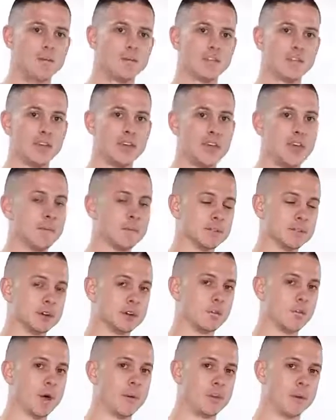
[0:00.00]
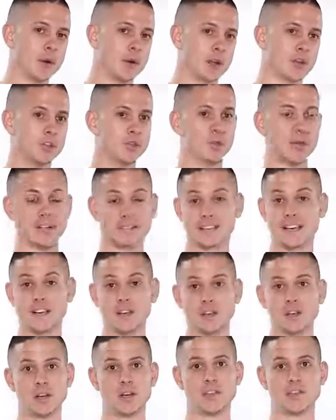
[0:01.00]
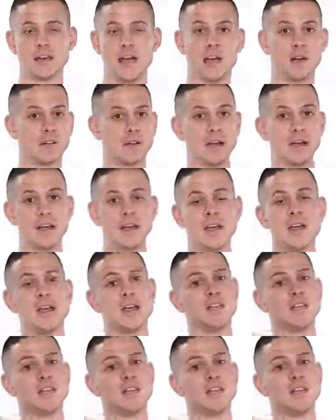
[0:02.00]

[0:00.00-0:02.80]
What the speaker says: for the Amazon webinar. Can you take a look at that, right?